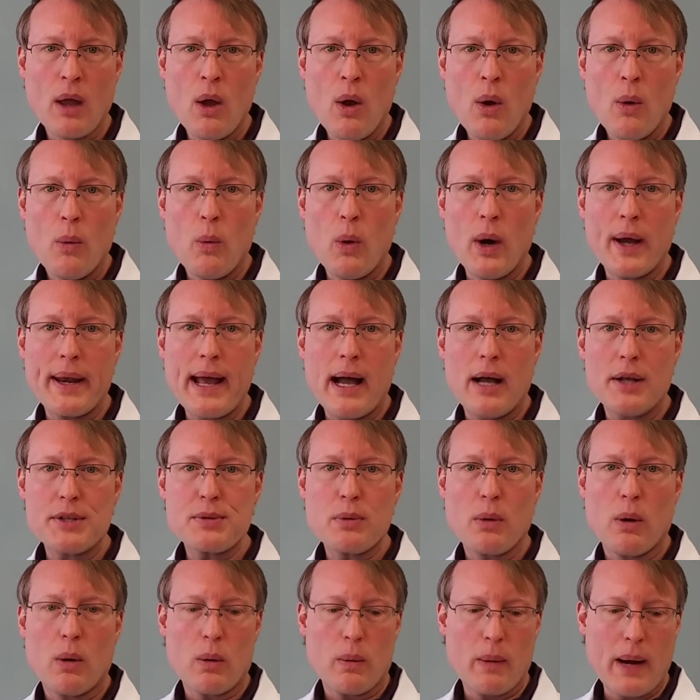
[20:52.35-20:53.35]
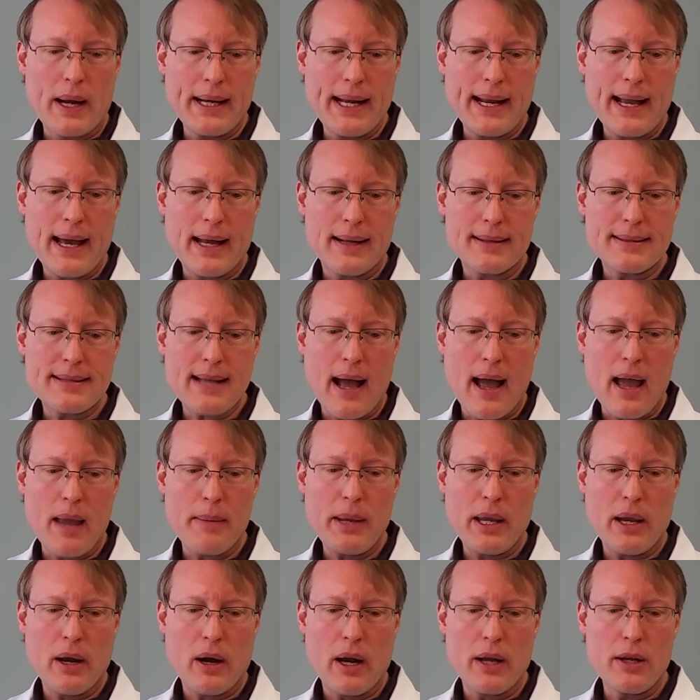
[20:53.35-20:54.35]
What else? Well, we're running out of time
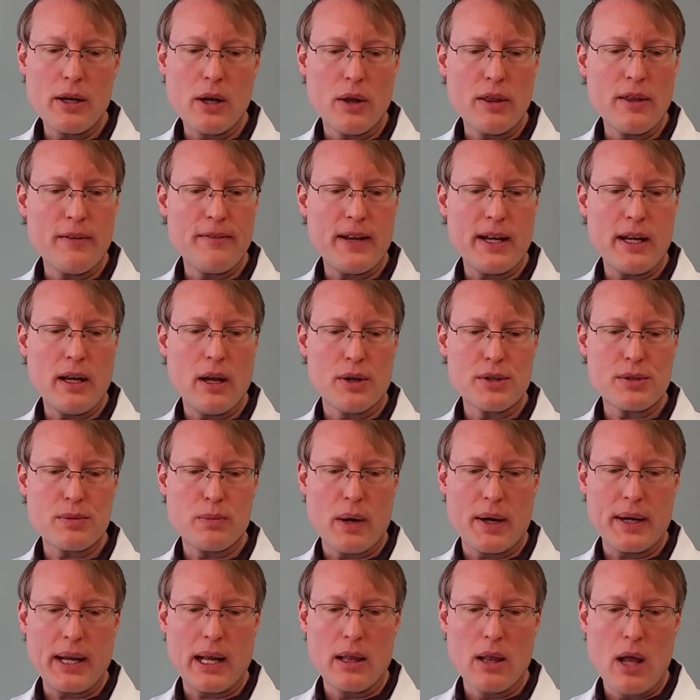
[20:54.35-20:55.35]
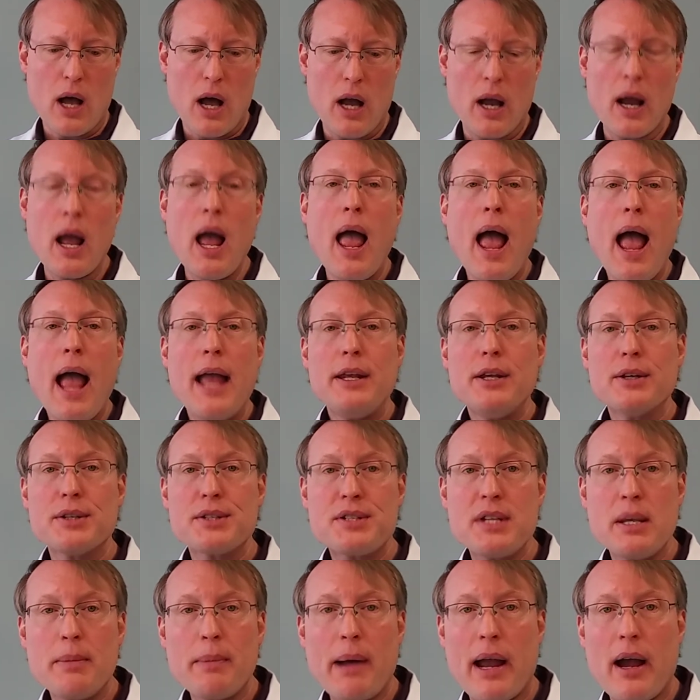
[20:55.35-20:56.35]
here. I know the video is running long. You'll
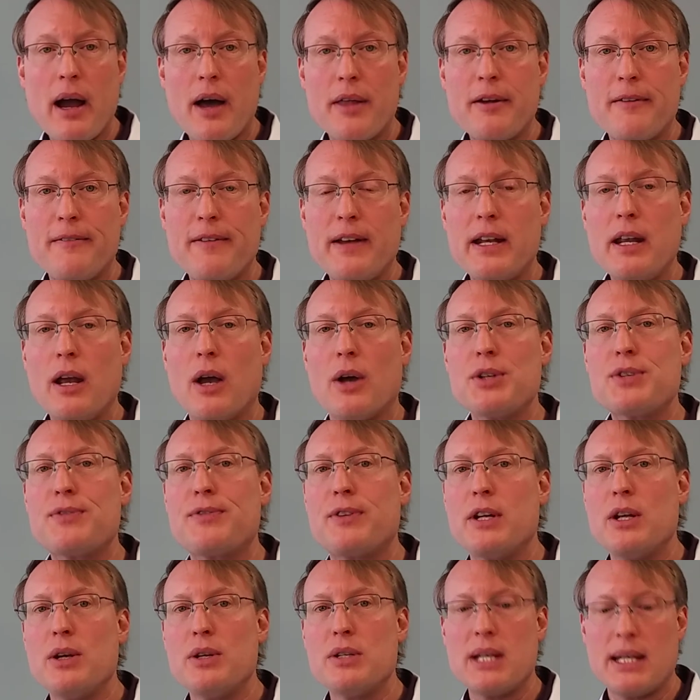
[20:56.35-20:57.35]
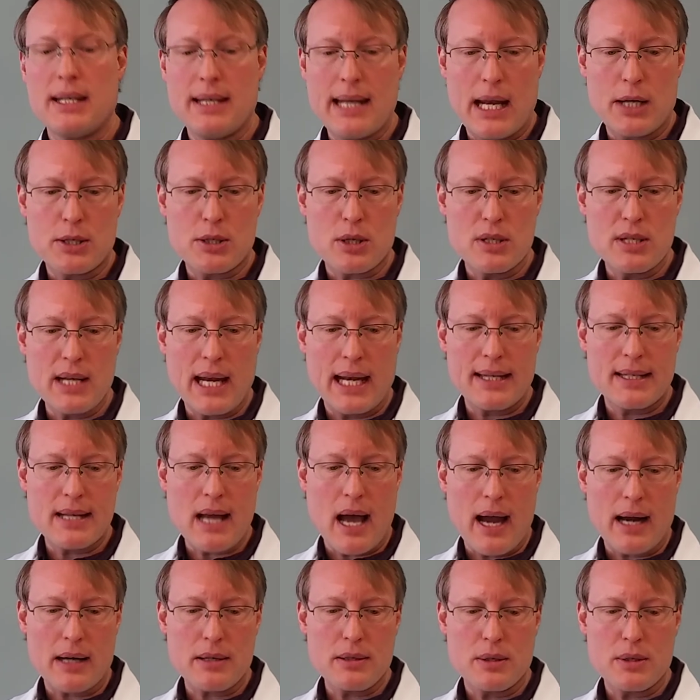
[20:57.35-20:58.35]
see my other videos for using Nature's 8
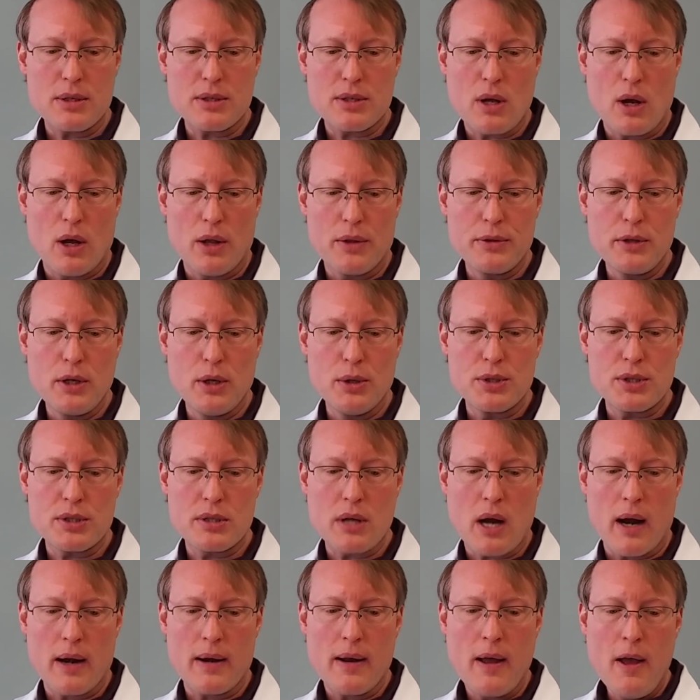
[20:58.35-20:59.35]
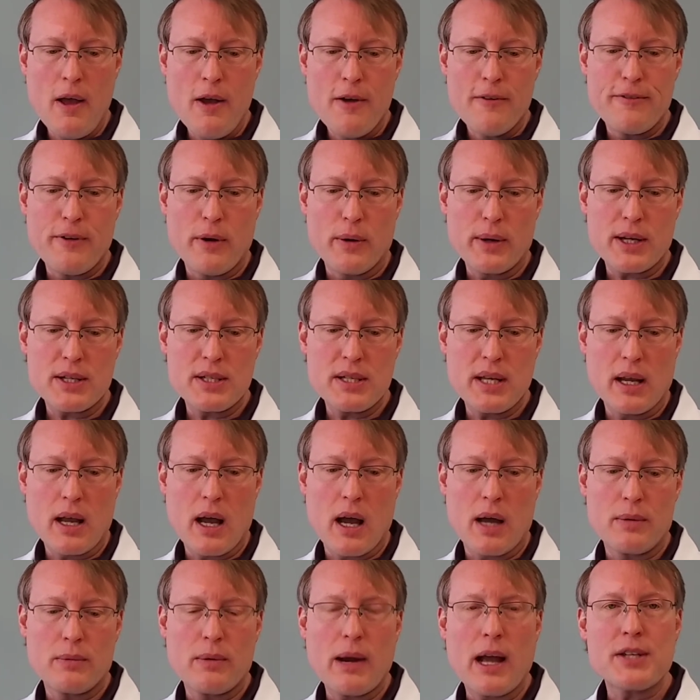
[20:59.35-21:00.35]
Doctors called New Start, focusing
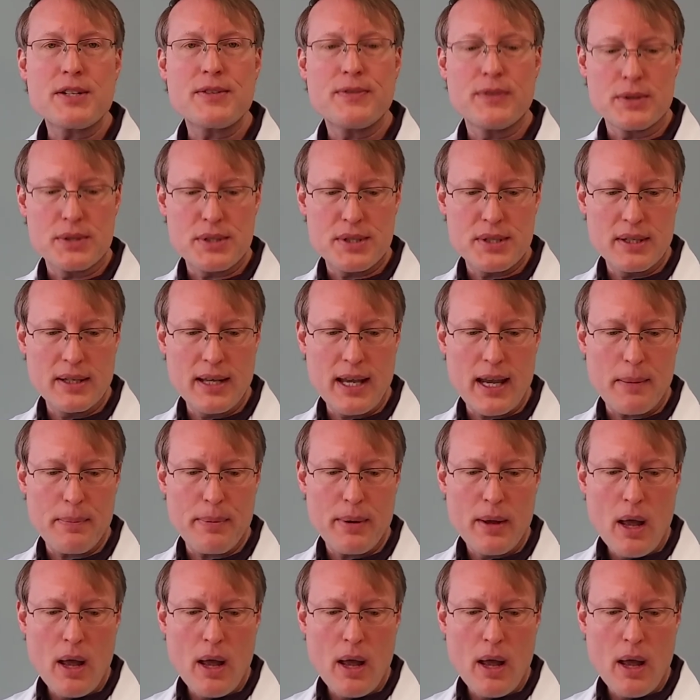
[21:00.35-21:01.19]
on restful sleep,